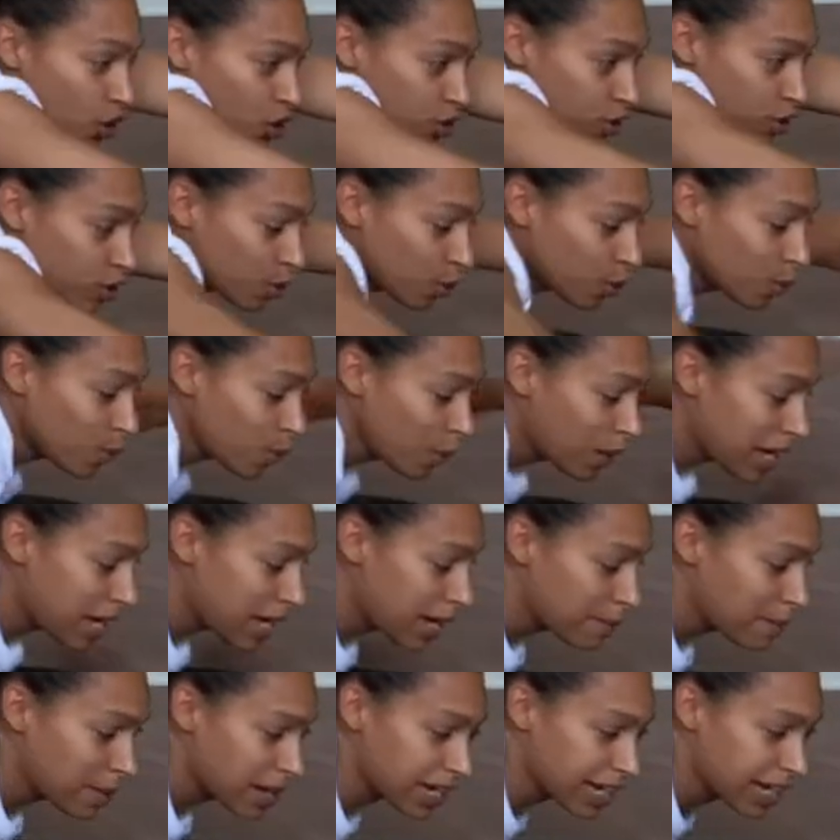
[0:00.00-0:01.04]
swim,
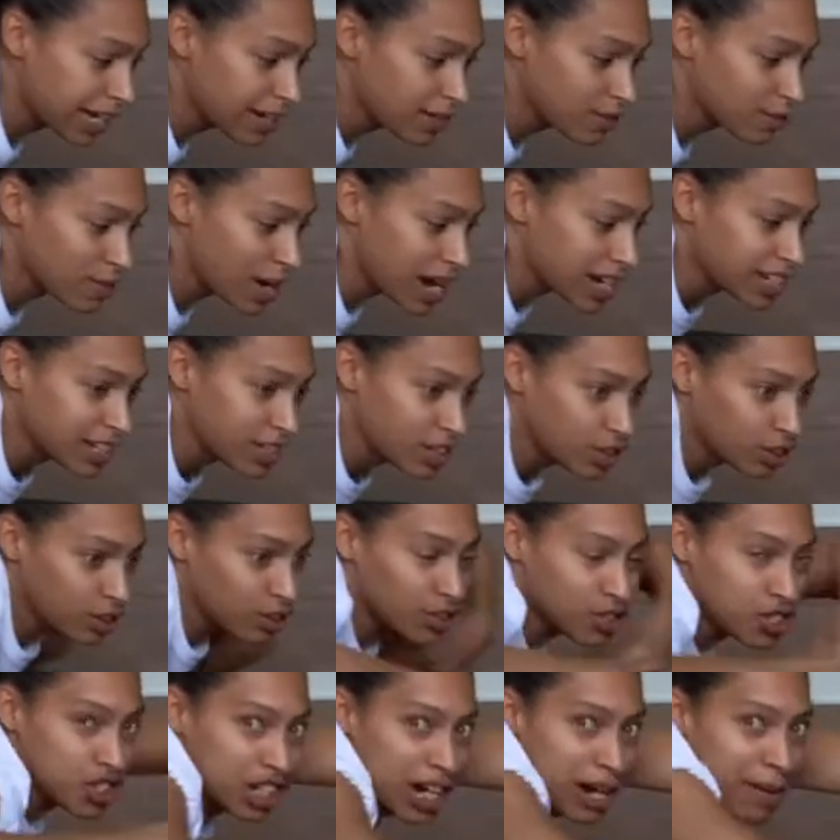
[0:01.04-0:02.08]
and get ready to
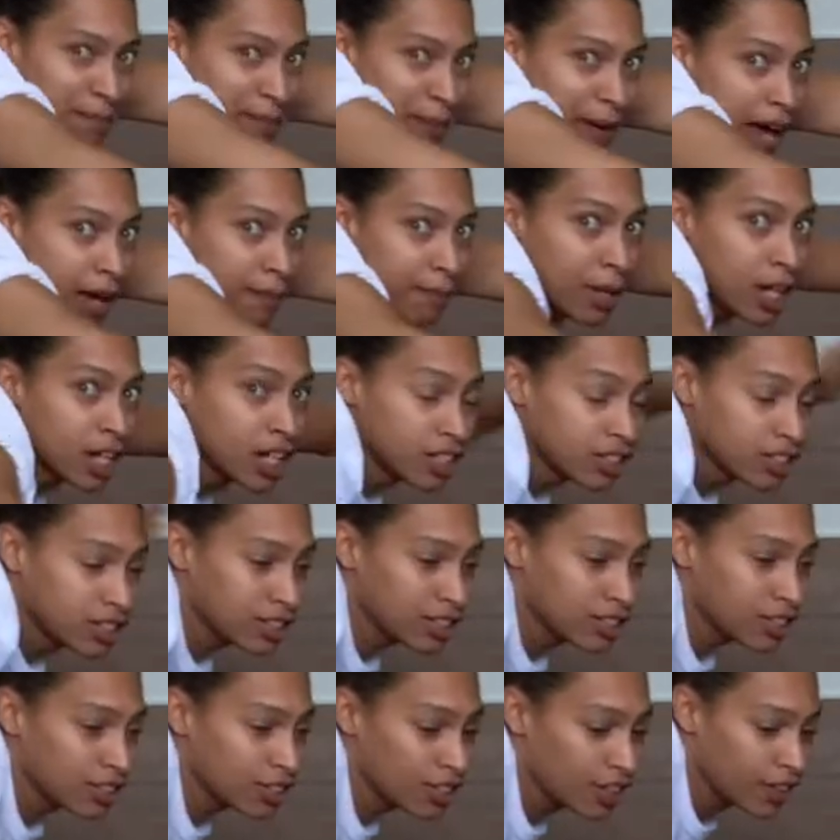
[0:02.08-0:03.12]
jump up to
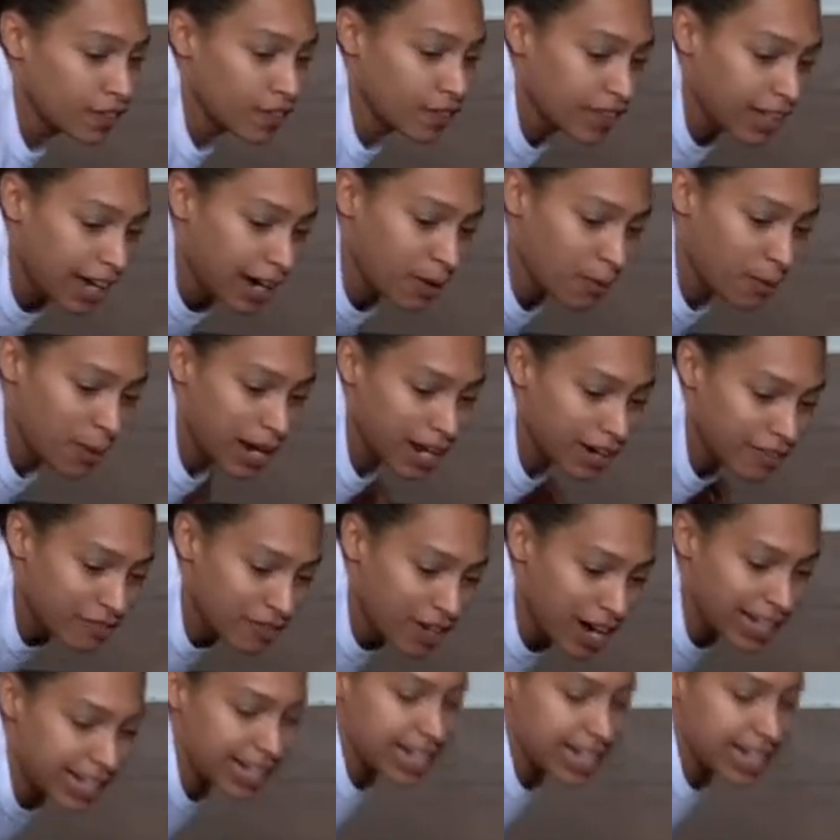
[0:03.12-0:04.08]
surf that wave. Ready?